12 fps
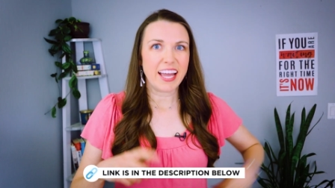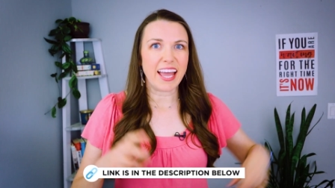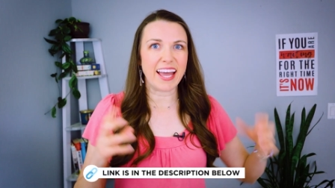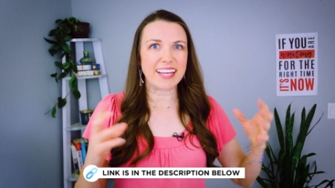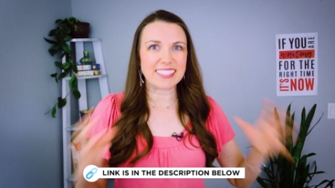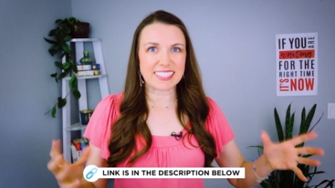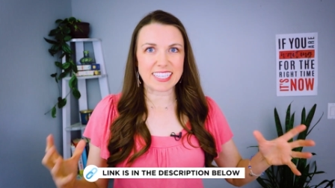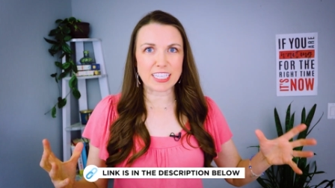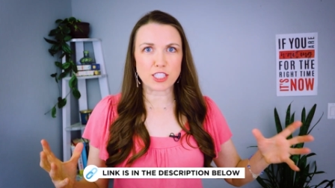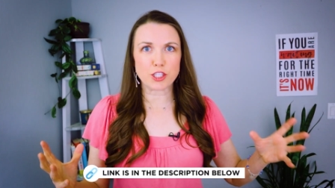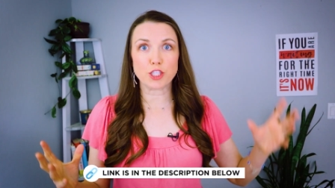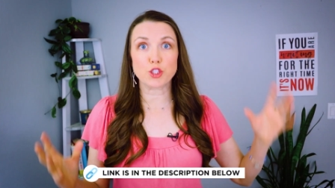And
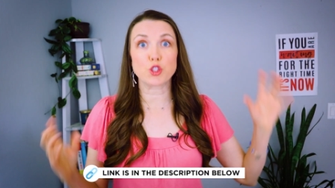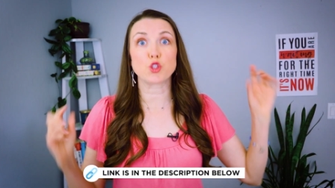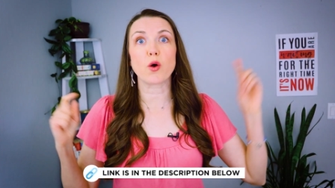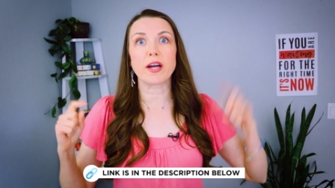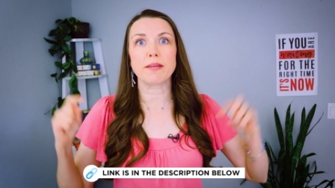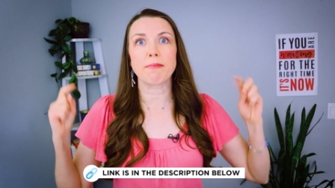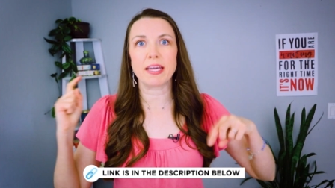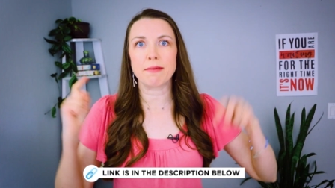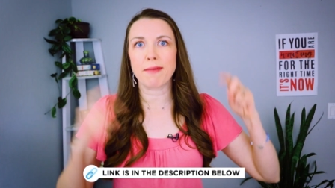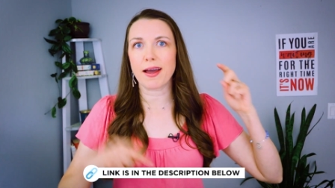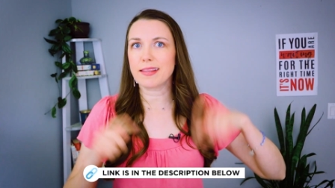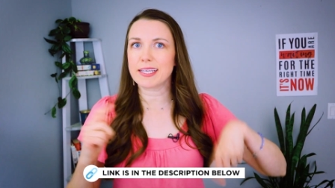teachers, join my
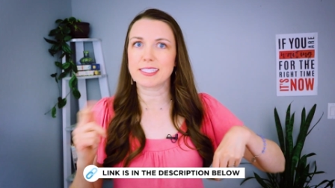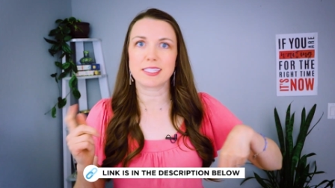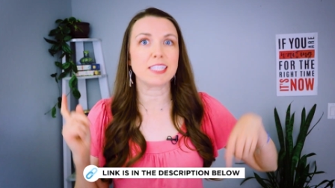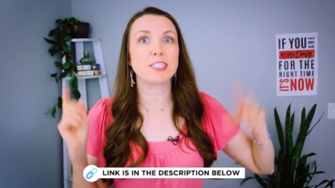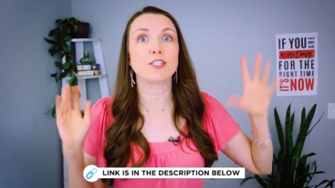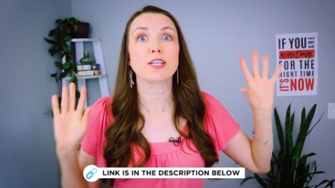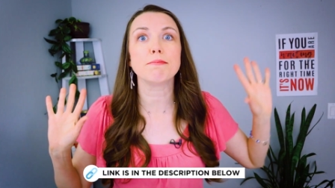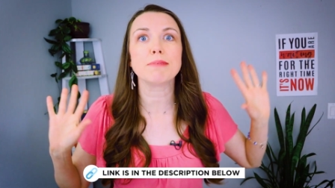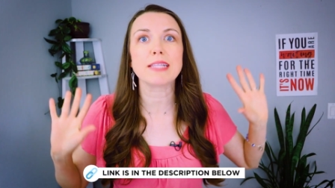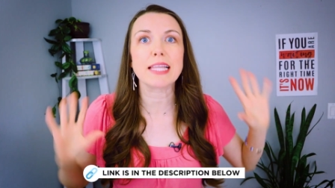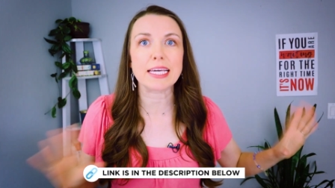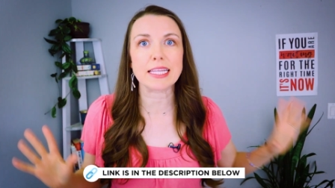email list. It's
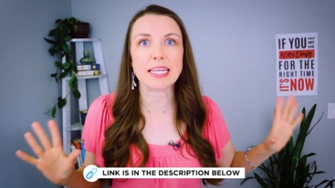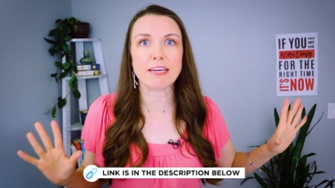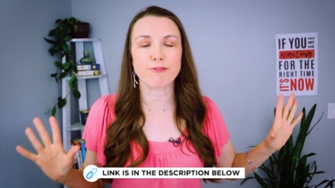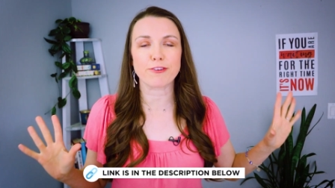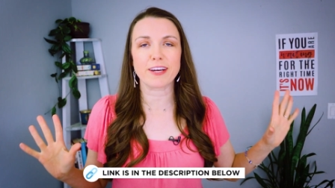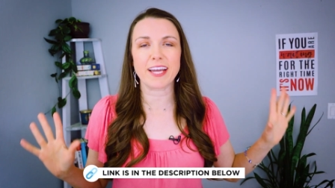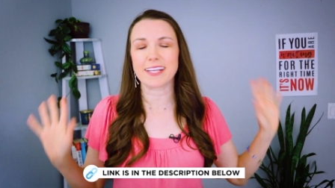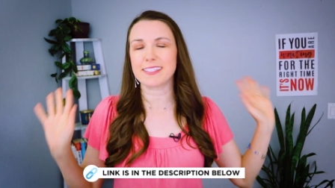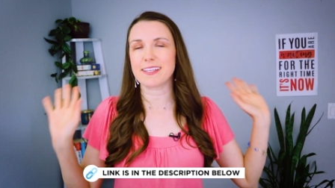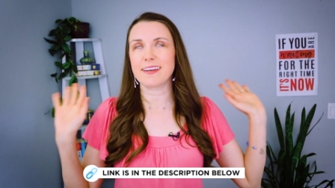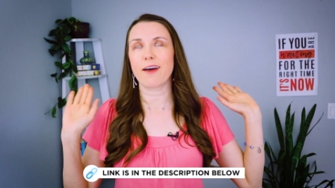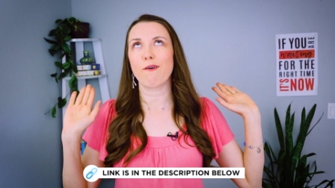completely free. I
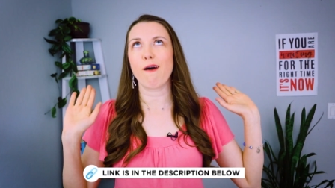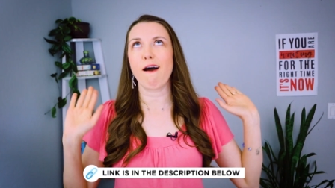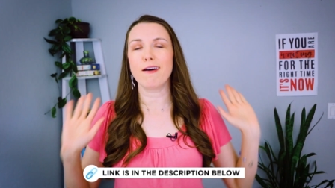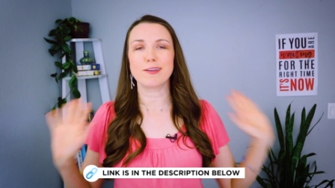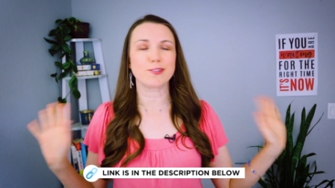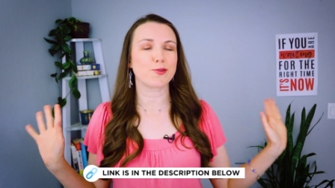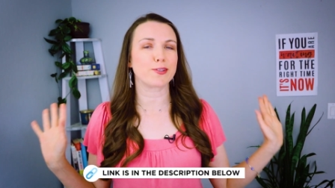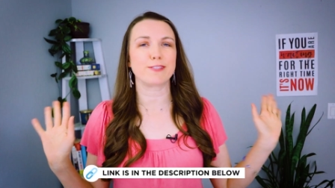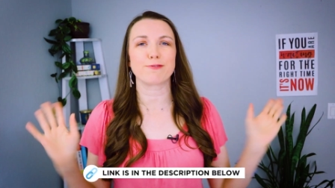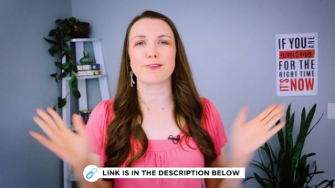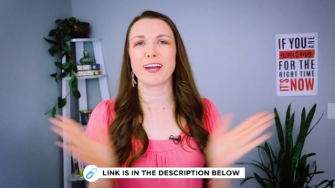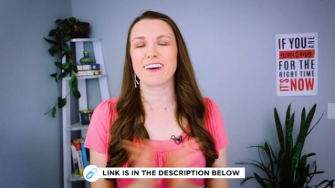send out all sorts
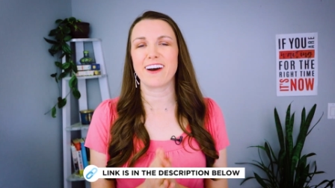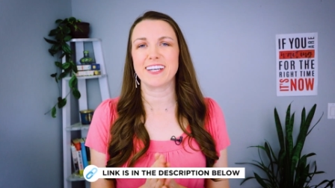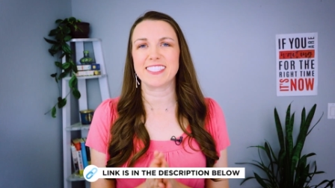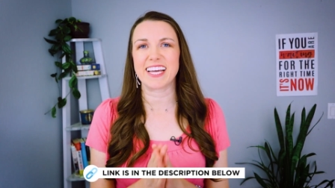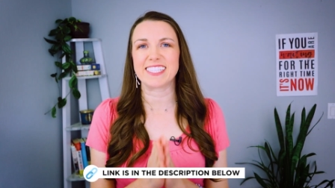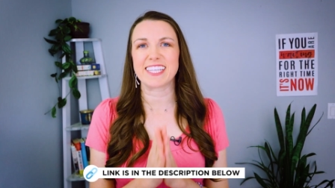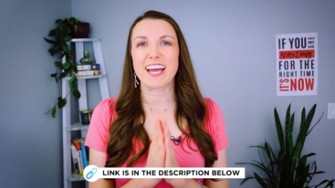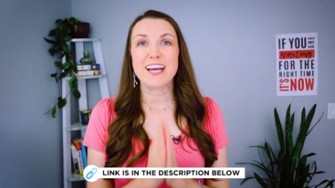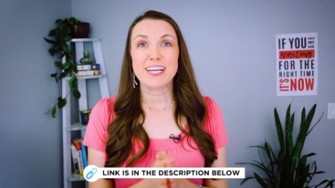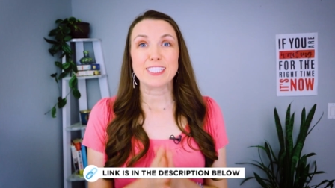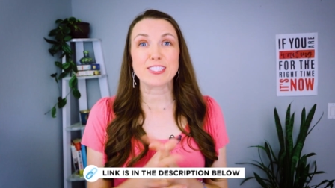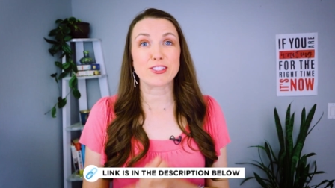of great content
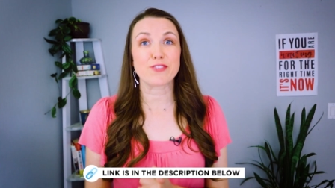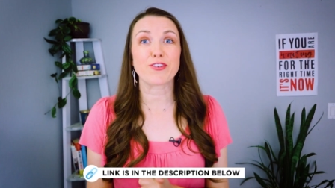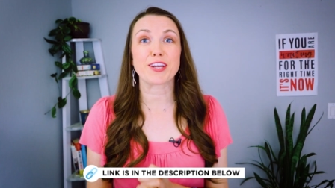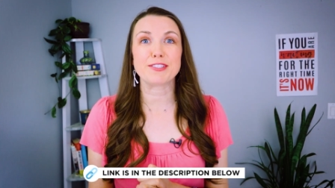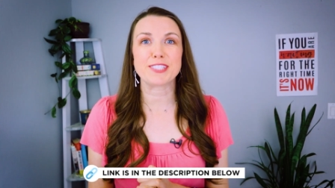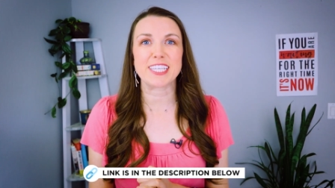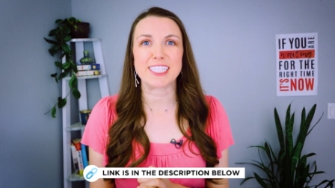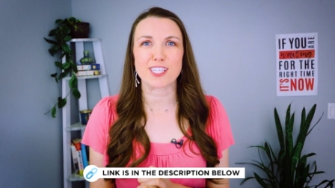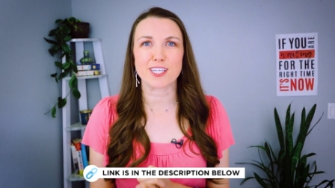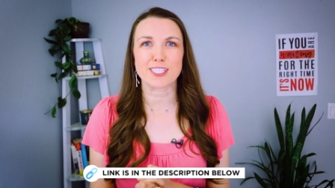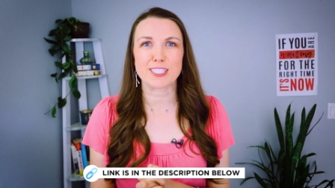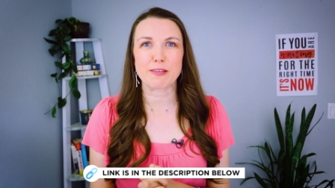just for you
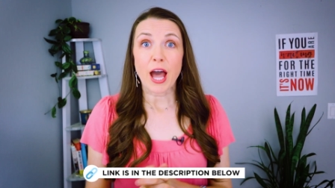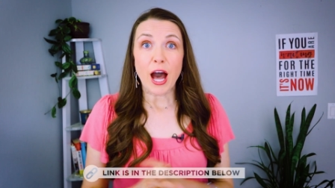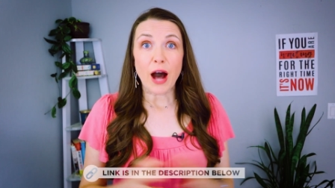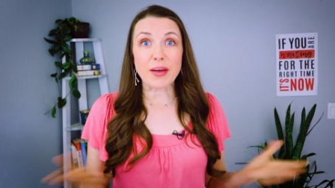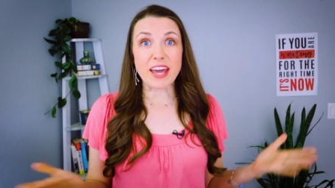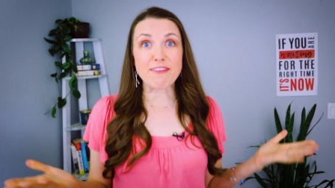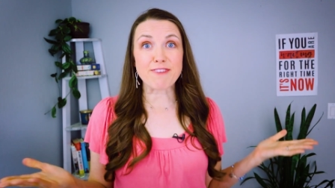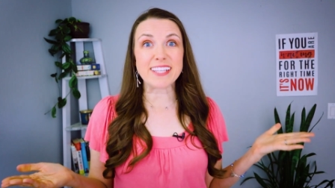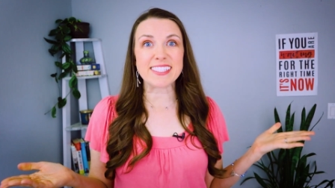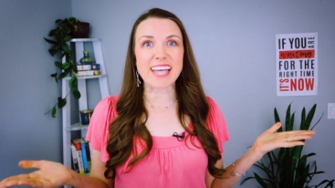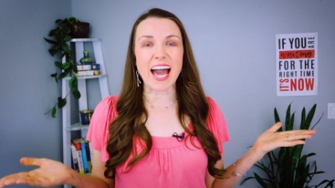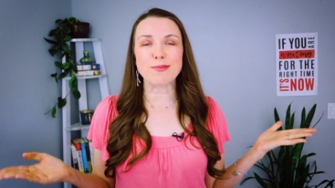teachers. Okay,
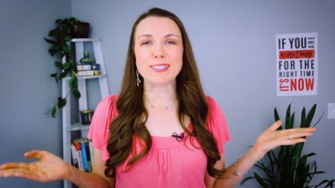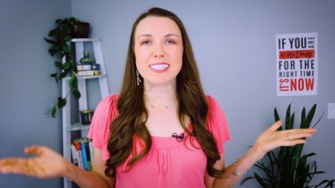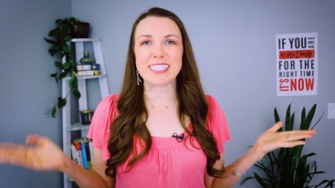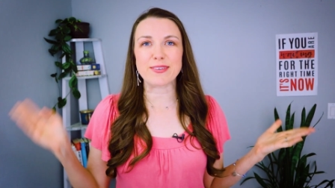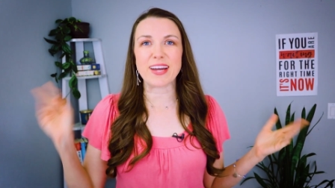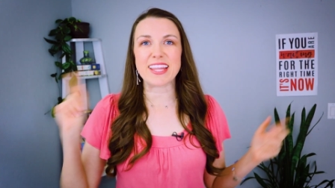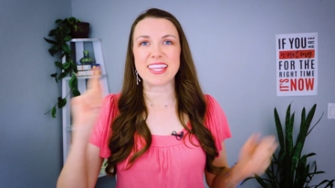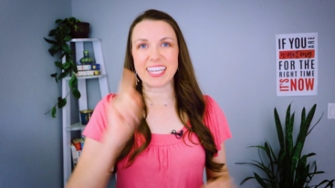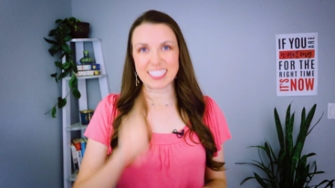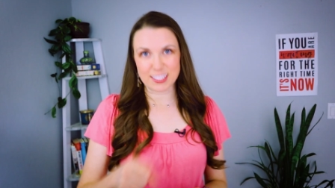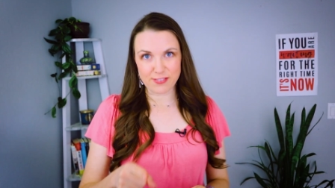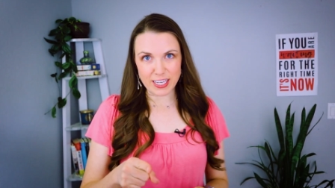friends, I will see you in the
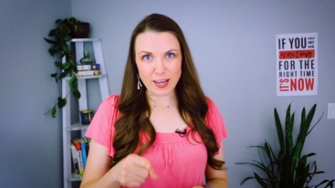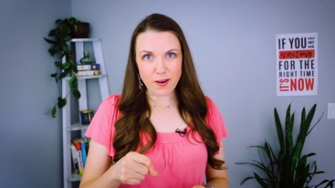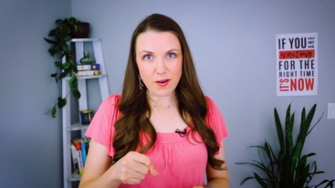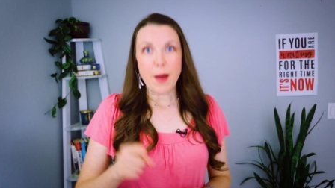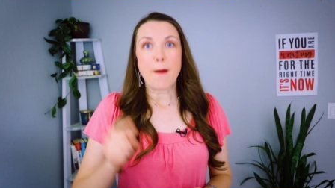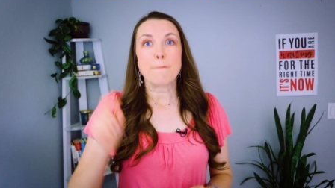next video.